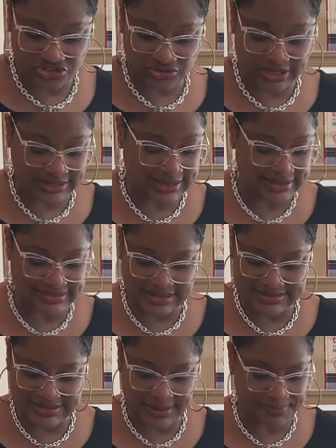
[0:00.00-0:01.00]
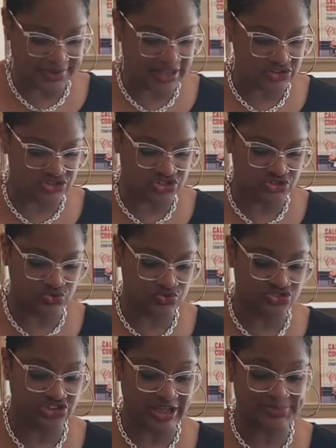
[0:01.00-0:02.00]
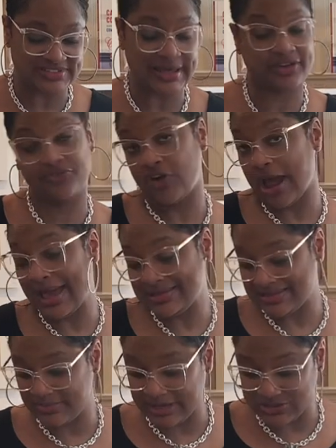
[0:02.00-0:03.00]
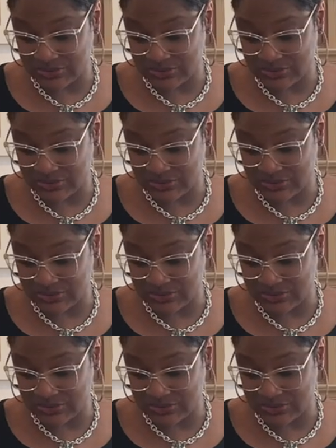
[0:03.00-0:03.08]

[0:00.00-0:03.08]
You can cut these up into shapes like fries and make